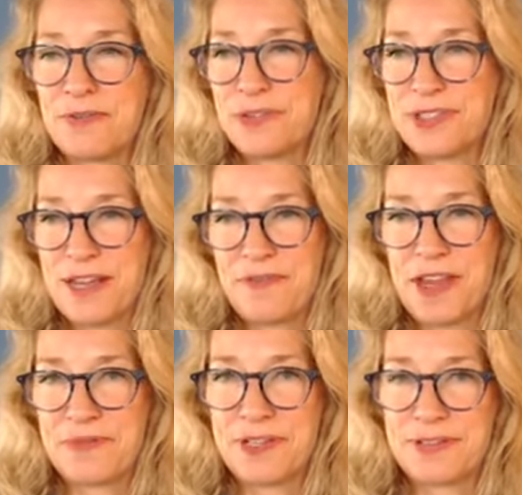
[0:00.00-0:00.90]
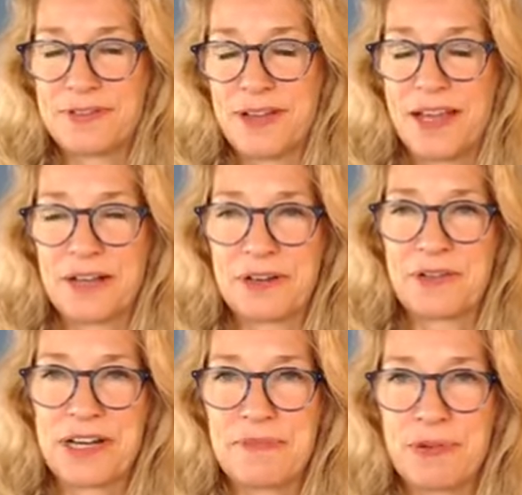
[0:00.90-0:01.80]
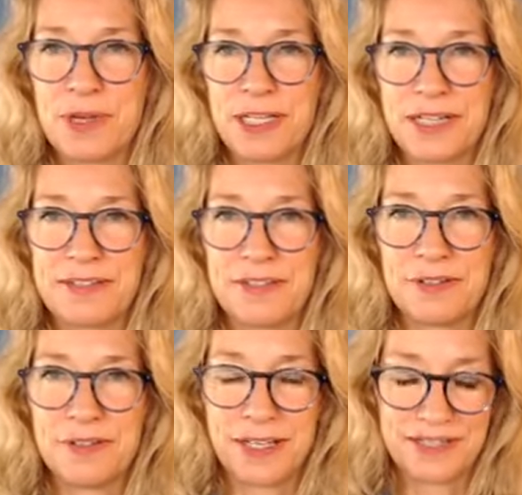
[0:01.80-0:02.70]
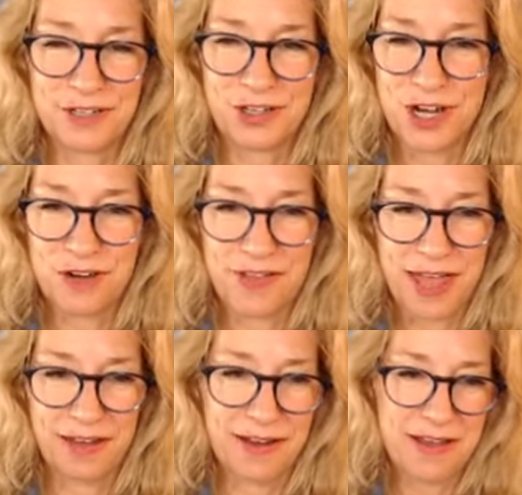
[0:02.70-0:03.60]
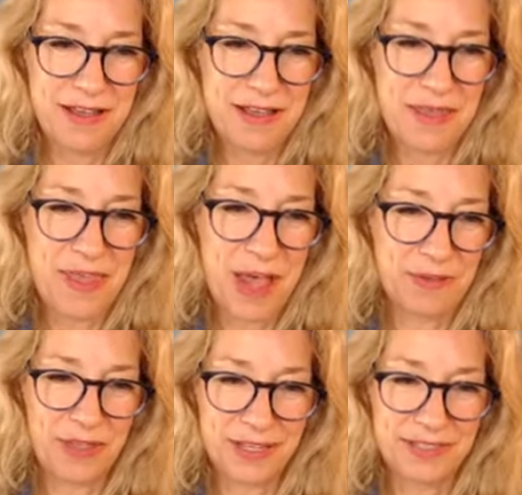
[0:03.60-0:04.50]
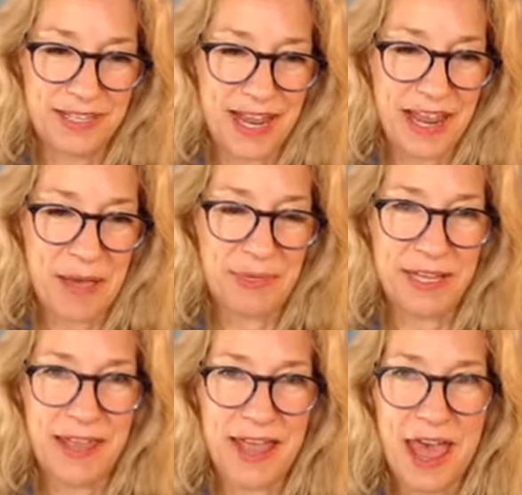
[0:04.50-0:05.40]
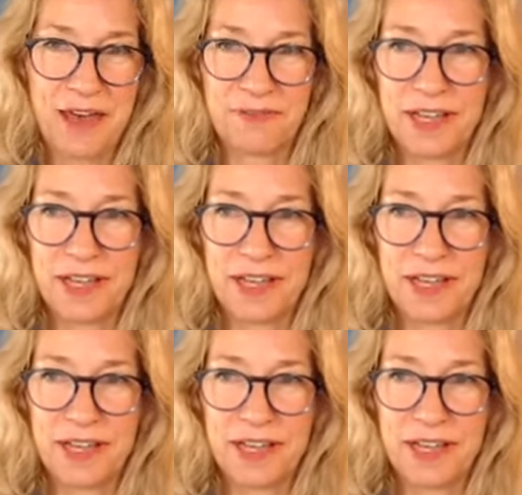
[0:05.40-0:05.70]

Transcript: We'll see if anyone's going to be willing to share that with us today. How many they have?